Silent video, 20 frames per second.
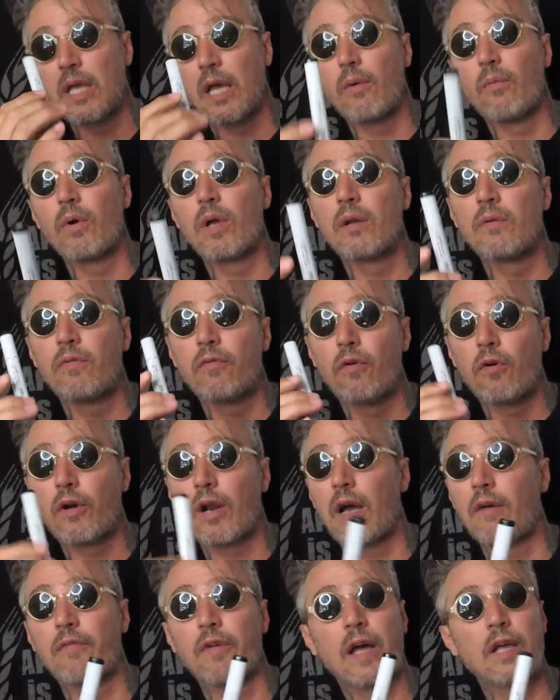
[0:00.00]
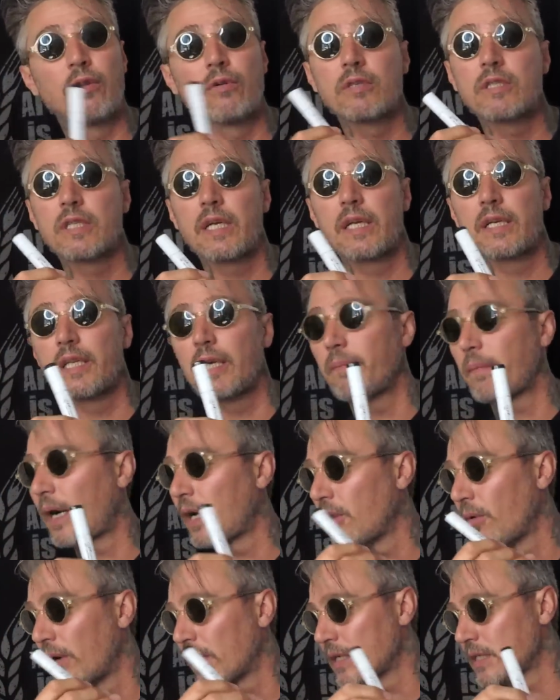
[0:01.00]
They will for raffle. I don't sell them.
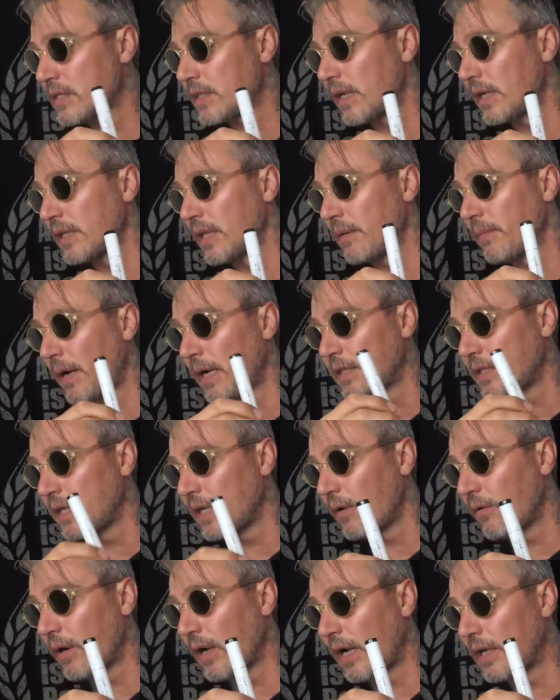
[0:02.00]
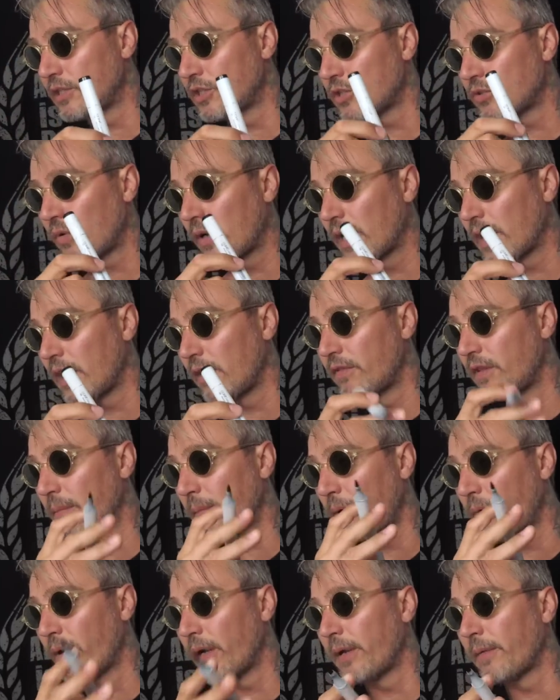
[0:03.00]
I don't want to sell them. I just want to give
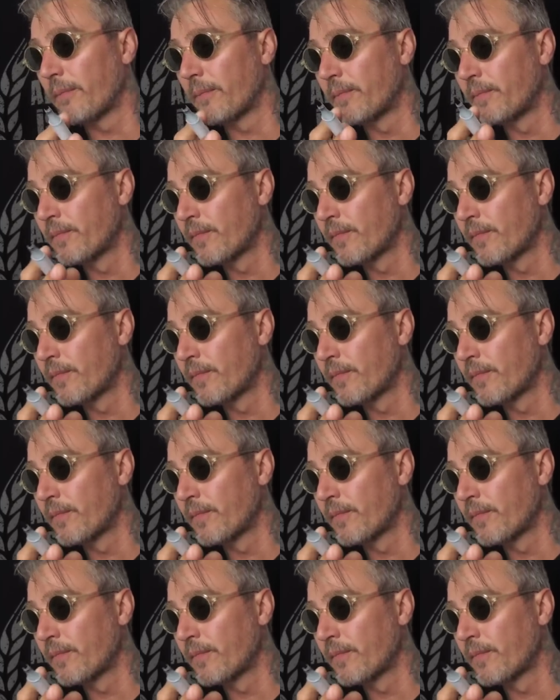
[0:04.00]
them away.